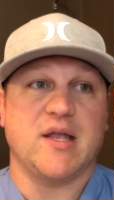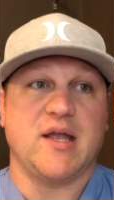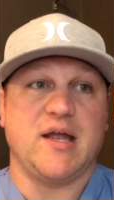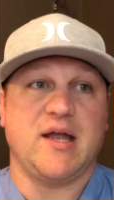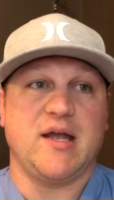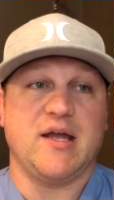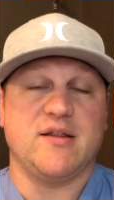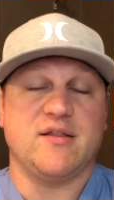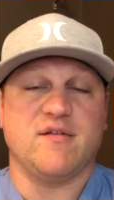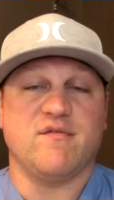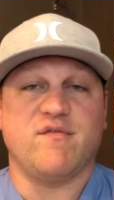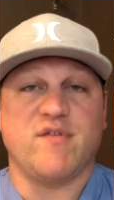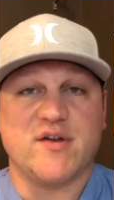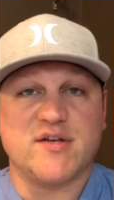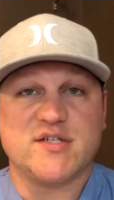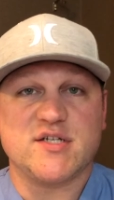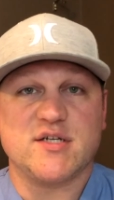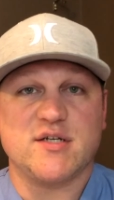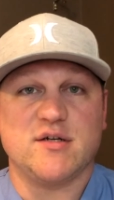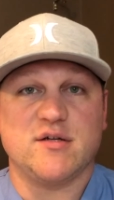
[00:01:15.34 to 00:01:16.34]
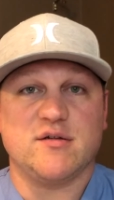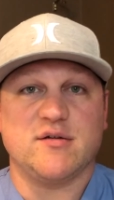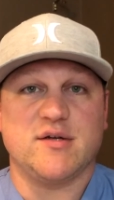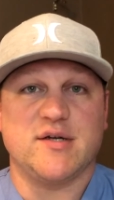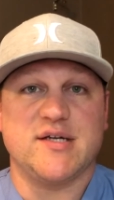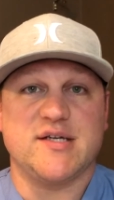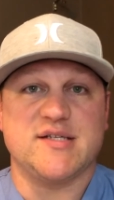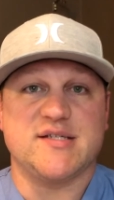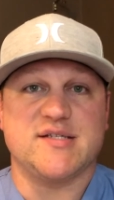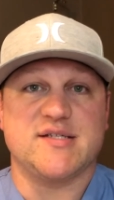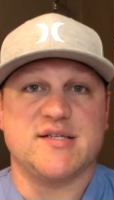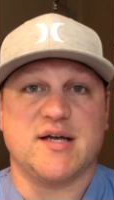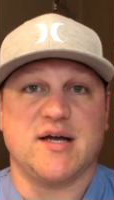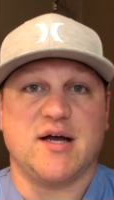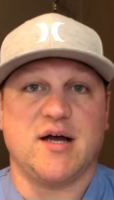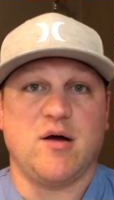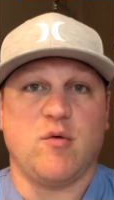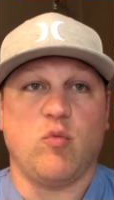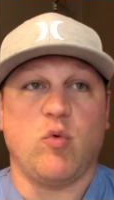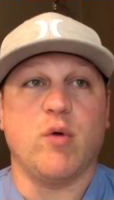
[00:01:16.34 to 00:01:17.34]
and the fentanyl is
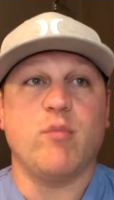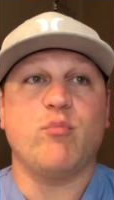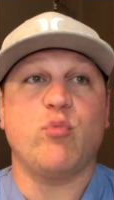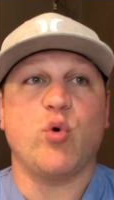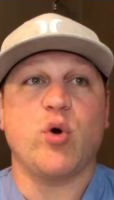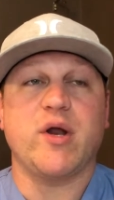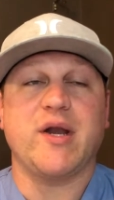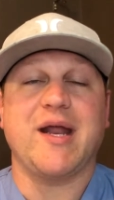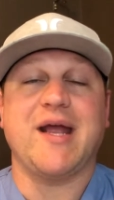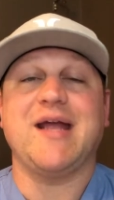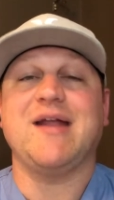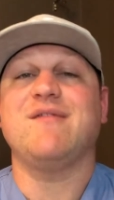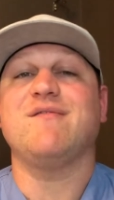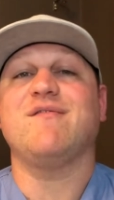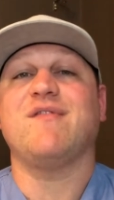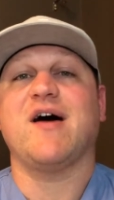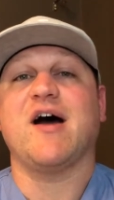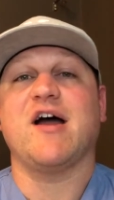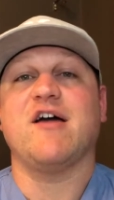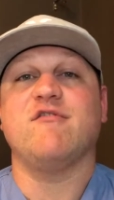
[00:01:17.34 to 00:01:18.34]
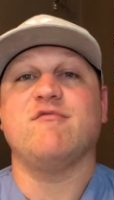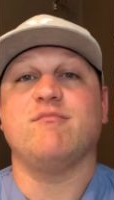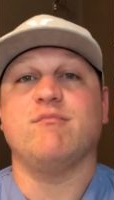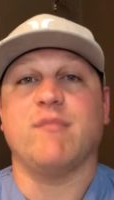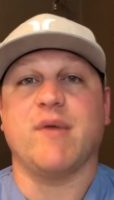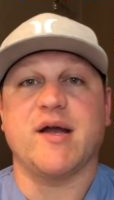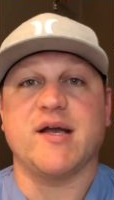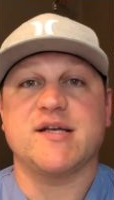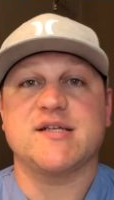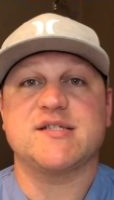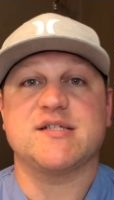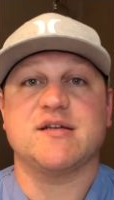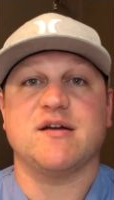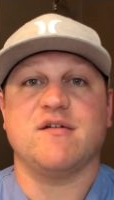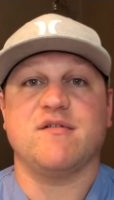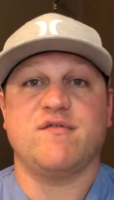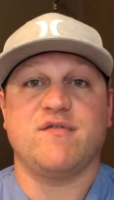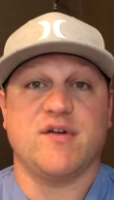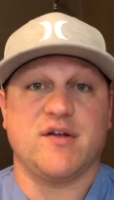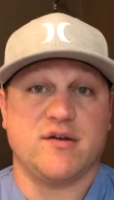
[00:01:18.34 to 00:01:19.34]
1.85 mics
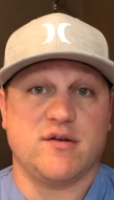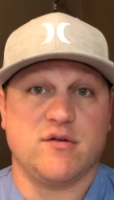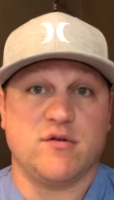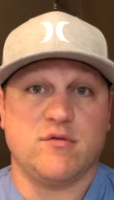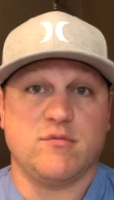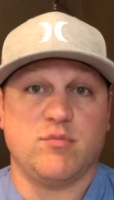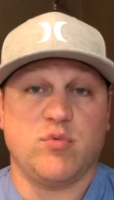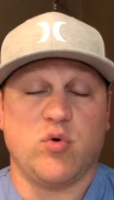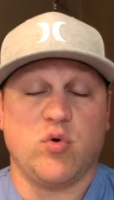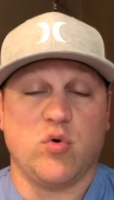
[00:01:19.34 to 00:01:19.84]
of fentanyl